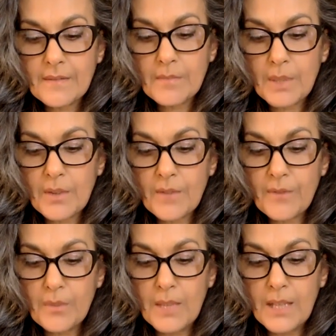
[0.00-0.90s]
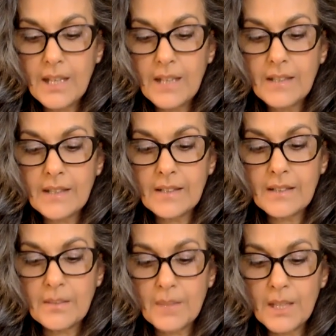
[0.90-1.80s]
both familiar and
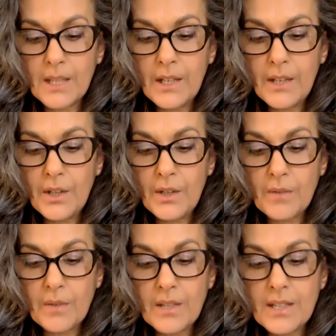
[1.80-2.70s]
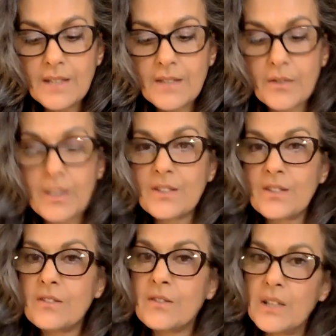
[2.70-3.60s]
completely new, with ease, grace,
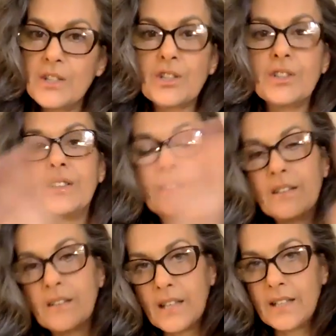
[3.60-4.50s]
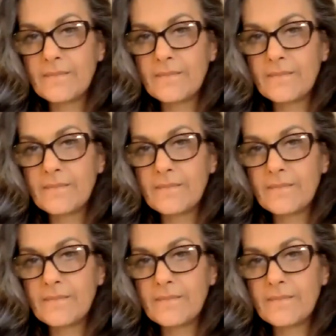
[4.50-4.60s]
and great joy. Okay.